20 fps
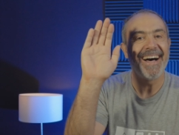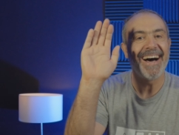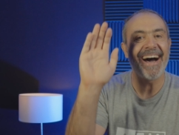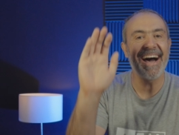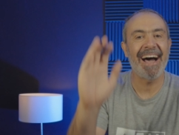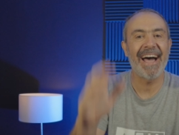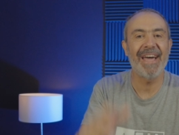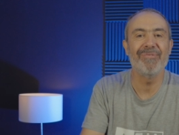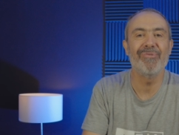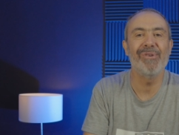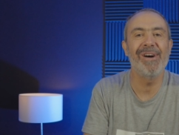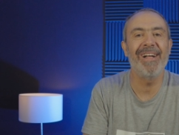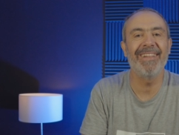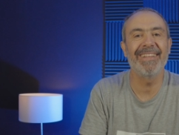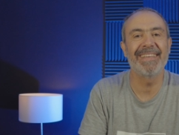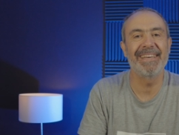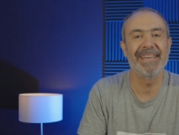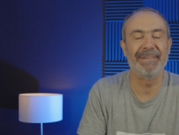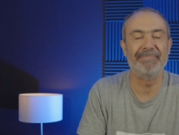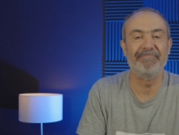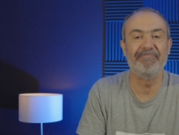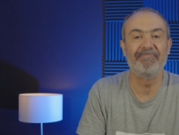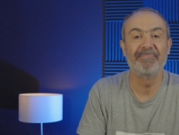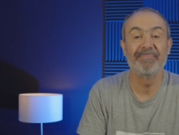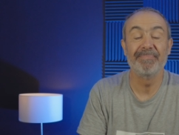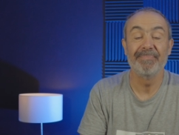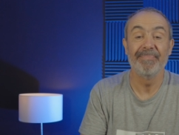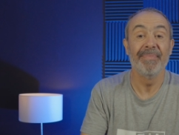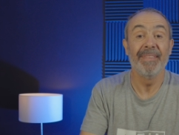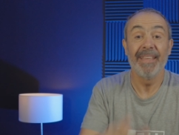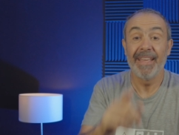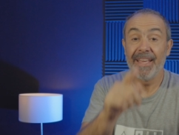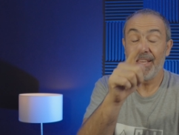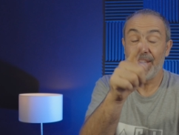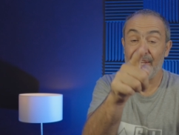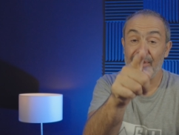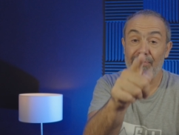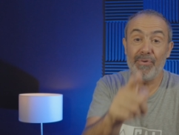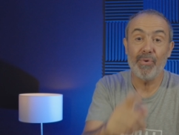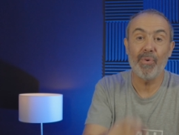Hi, welcome!
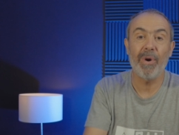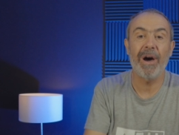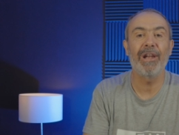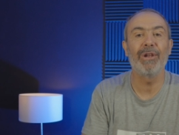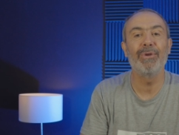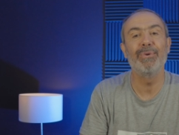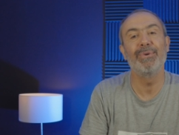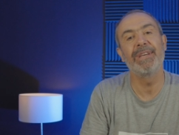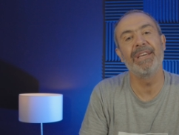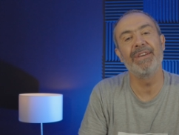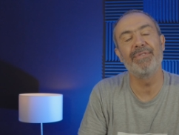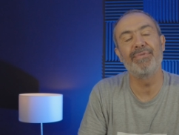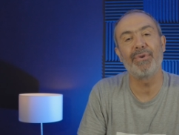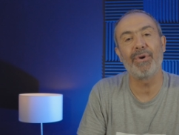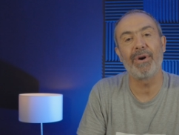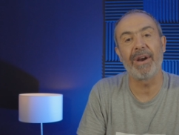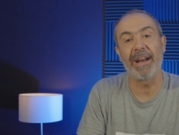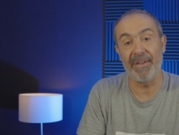If you are looking for